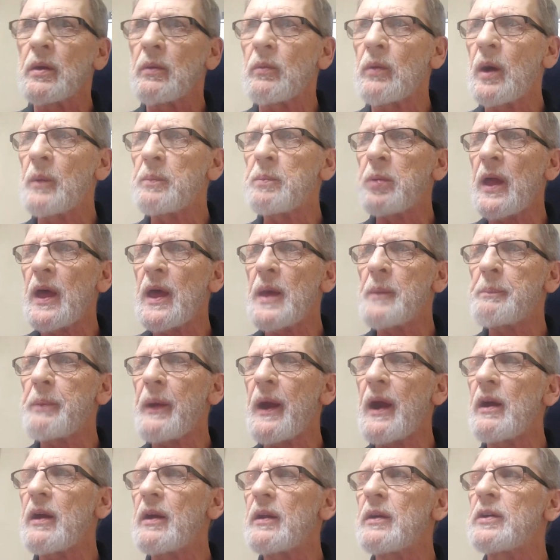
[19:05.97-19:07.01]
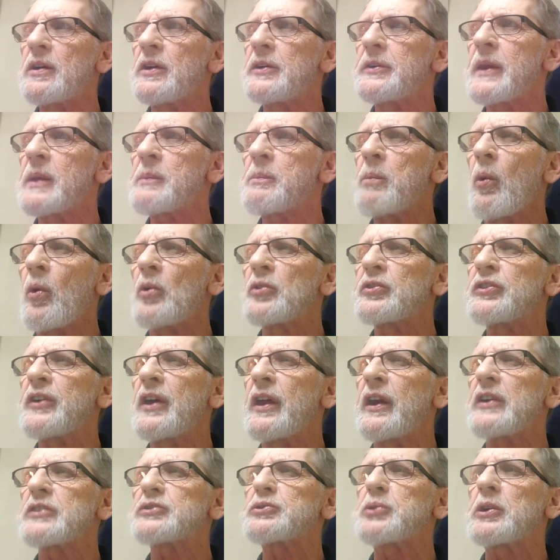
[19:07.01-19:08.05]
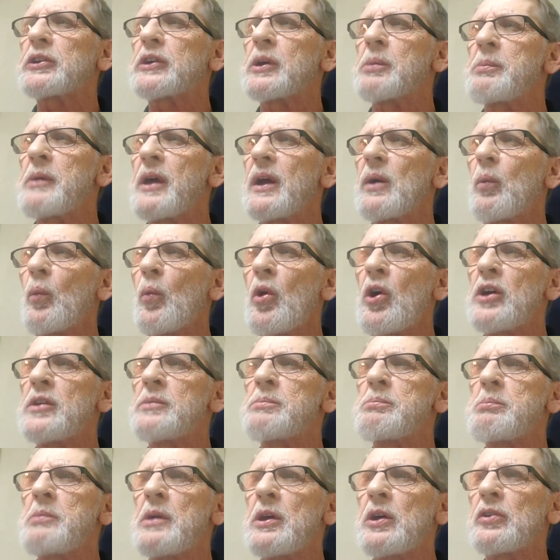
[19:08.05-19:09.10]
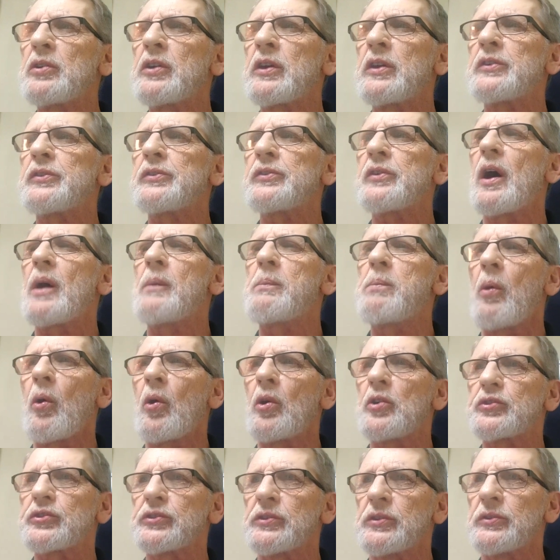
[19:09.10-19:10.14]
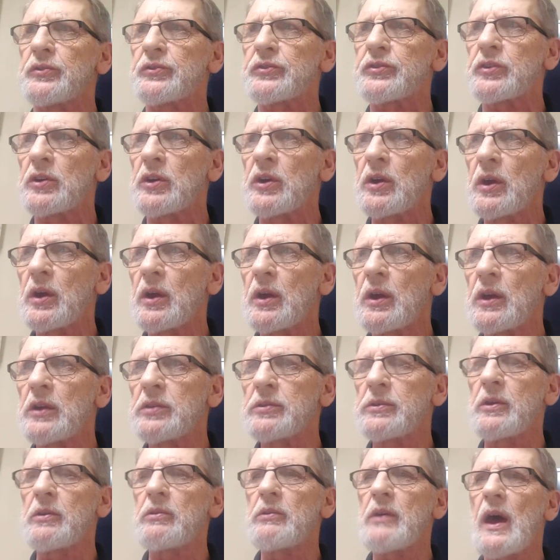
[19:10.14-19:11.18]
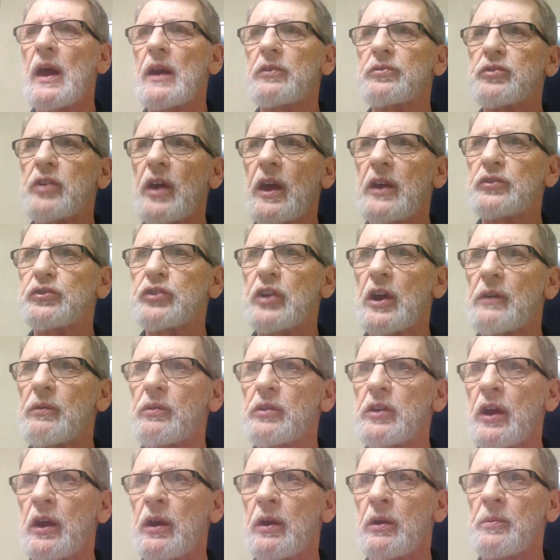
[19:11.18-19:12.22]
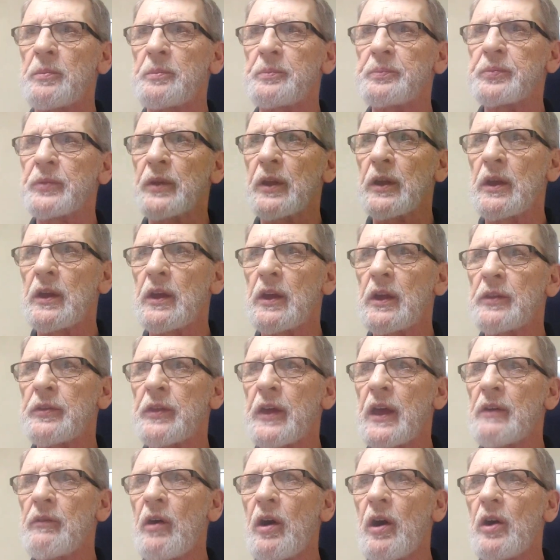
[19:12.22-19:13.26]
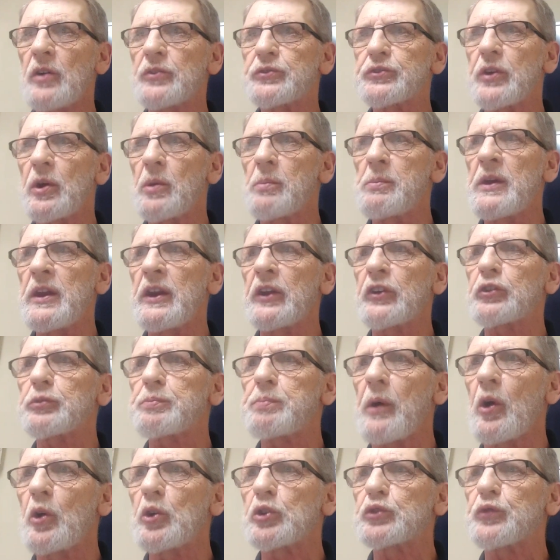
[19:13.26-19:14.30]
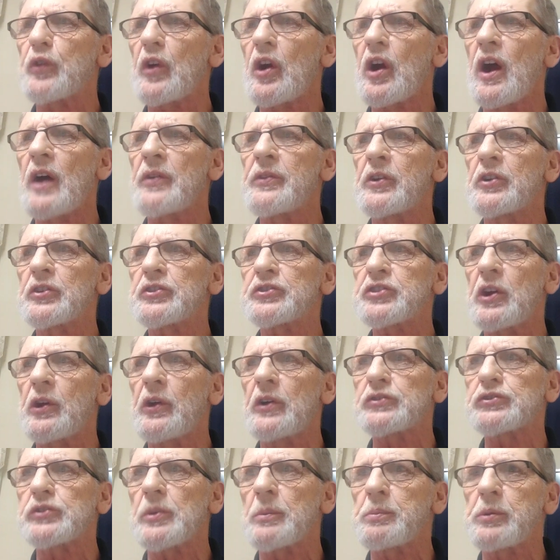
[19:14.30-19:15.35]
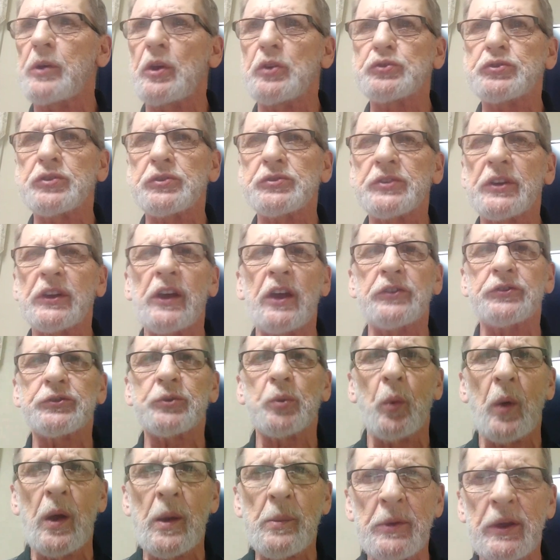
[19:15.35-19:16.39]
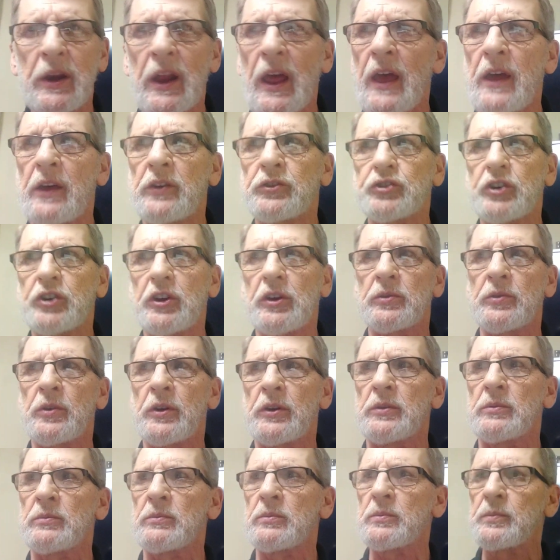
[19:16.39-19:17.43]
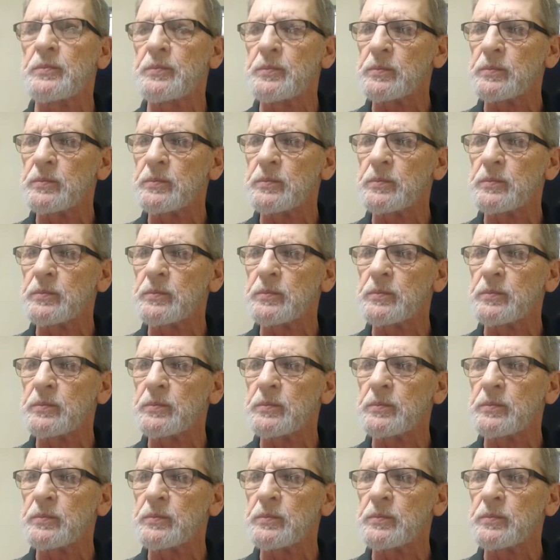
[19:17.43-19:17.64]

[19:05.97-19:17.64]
While Planned Parenthood and the abortion industry commit 1 million abortions in the United States every year, they have also been exposed for other serious abuses against women and children.